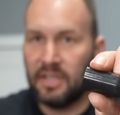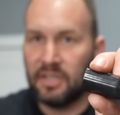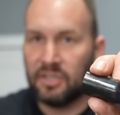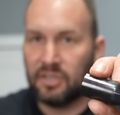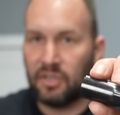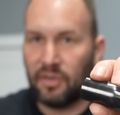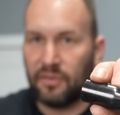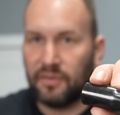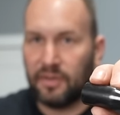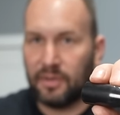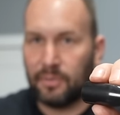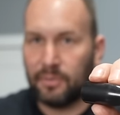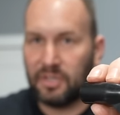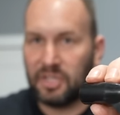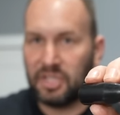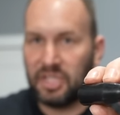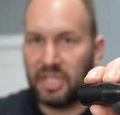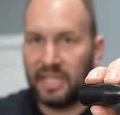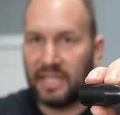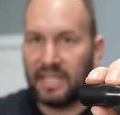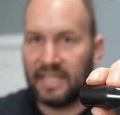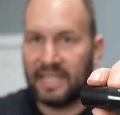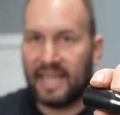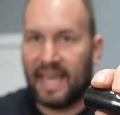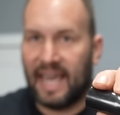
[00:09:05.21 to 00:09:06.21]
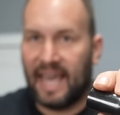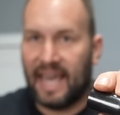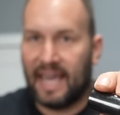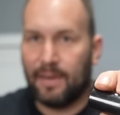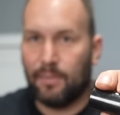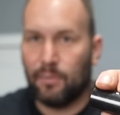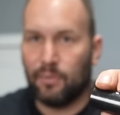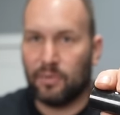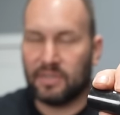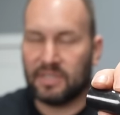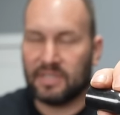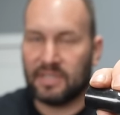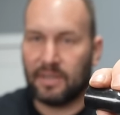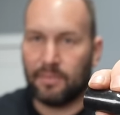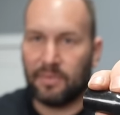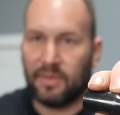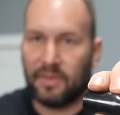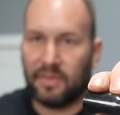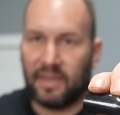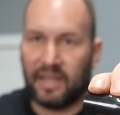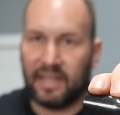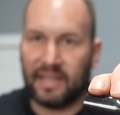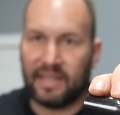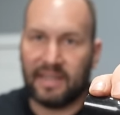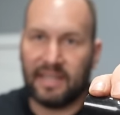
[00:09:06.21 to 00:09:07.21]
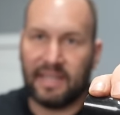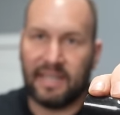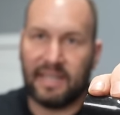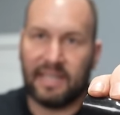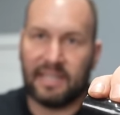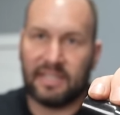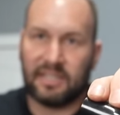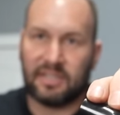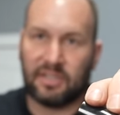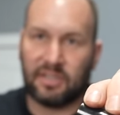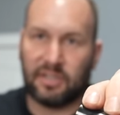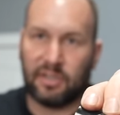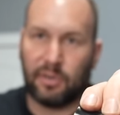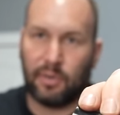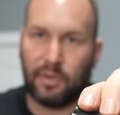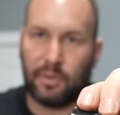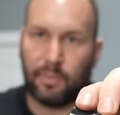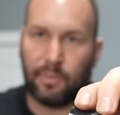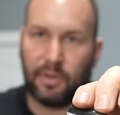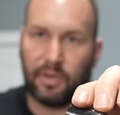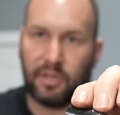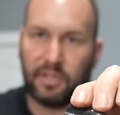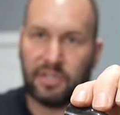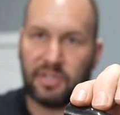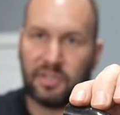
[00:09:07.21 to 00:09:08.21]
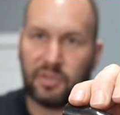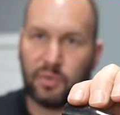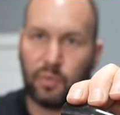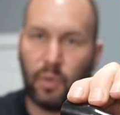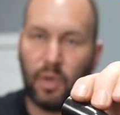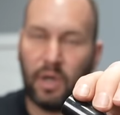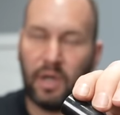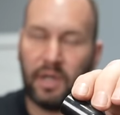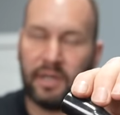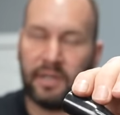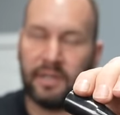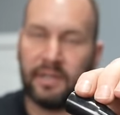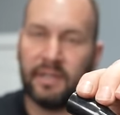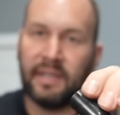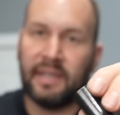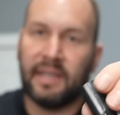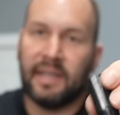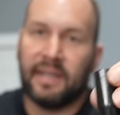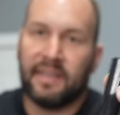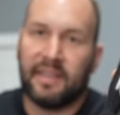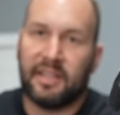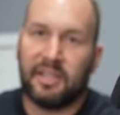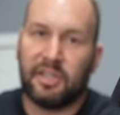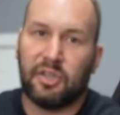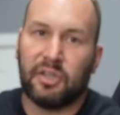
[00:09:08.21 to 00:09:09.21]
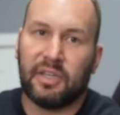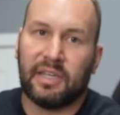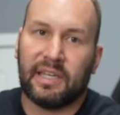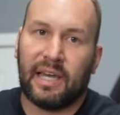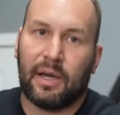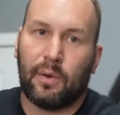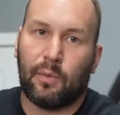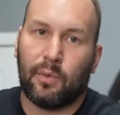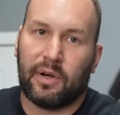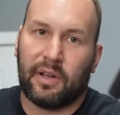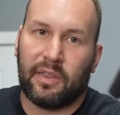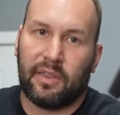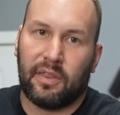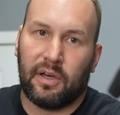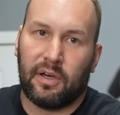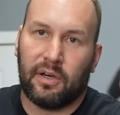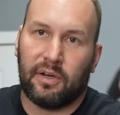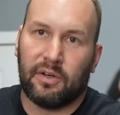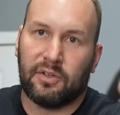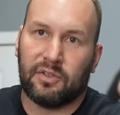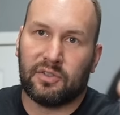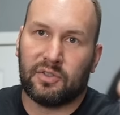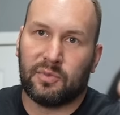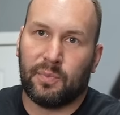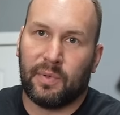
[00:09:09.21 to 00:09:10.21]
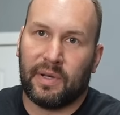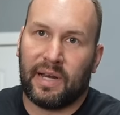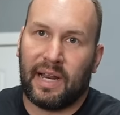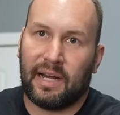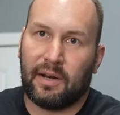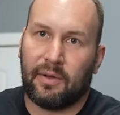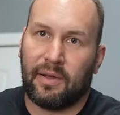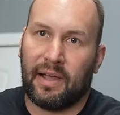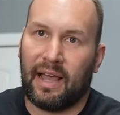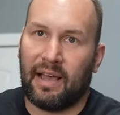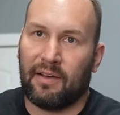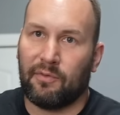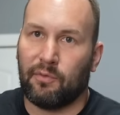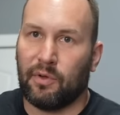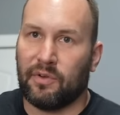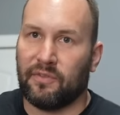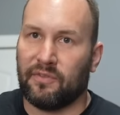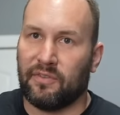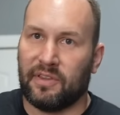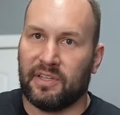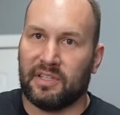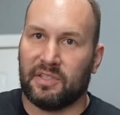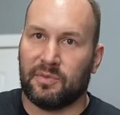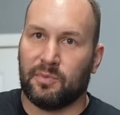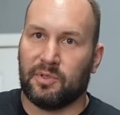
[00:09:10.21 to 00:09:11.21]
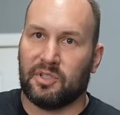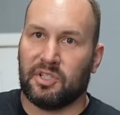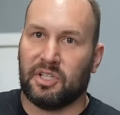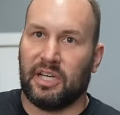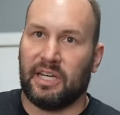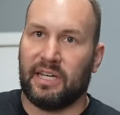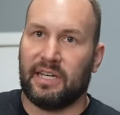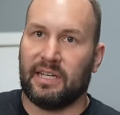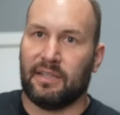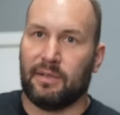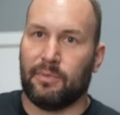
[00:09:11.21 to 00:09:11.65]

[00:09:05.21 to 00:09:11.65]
So if your machine came with something like this or you wanna purchase one, then you can get one of those, but I don't have one for this machine.